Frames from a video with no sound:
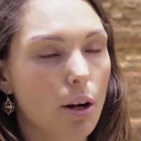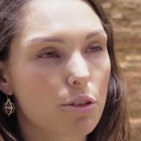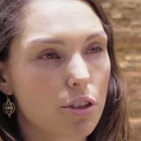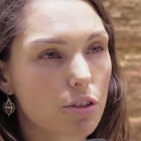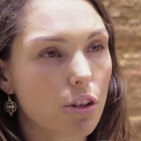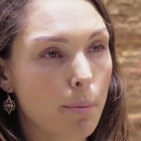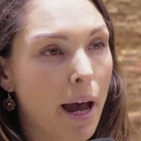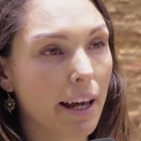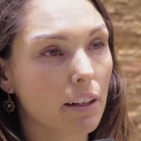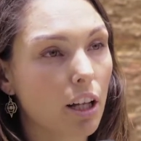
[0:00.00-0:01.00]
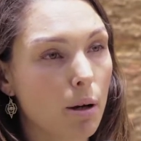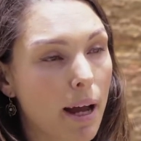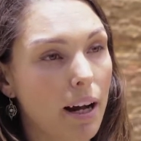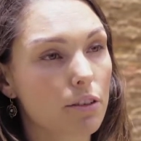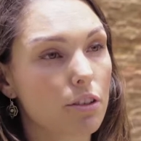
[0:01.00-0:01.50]
I was just on a panel
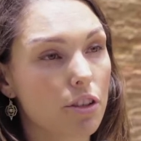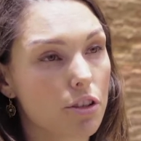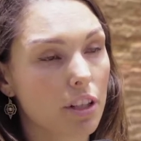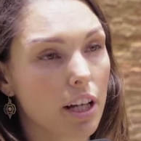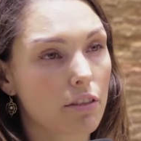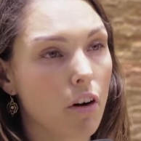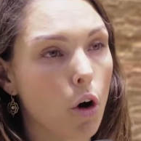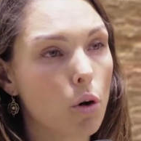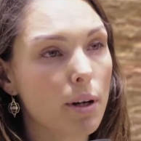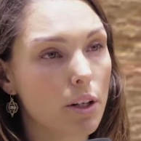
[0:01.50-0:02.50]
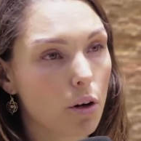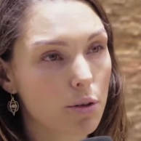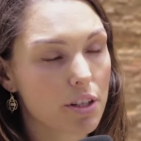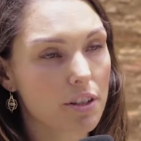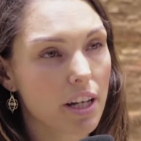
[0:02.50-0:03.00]
about digital out of home and
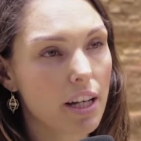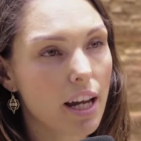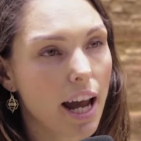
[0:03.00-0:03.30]
OTT